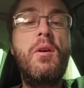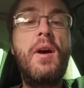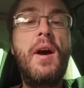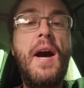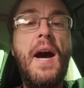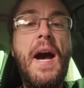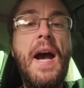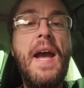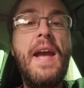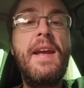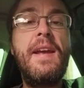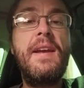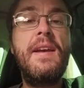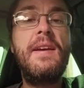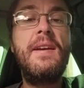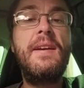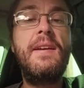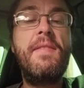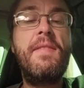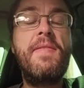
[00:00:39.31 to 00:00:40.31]
I
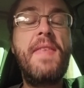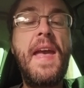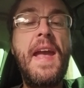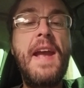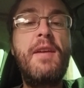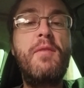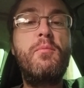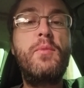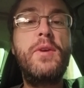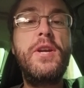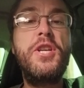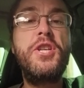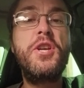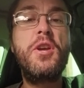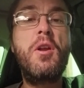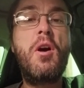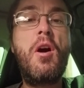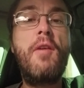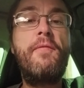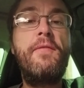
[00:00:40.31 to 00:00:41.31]
think we should
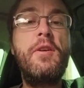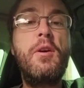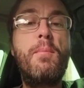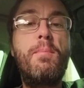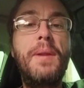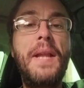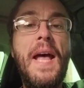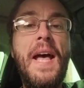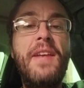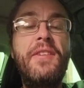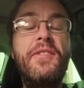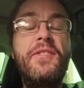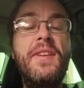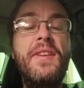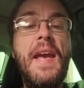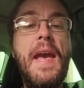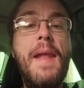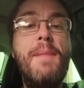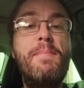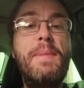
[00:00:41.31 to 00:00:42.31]
all feel blessed
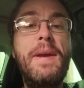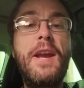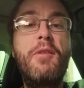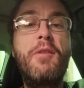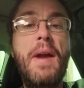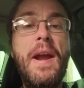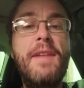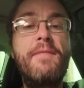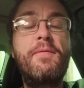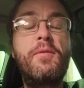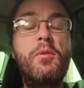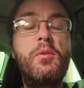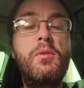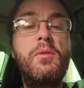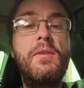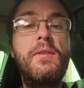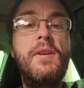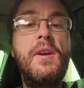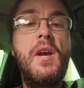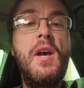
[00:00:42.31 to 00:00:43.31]
and be grateful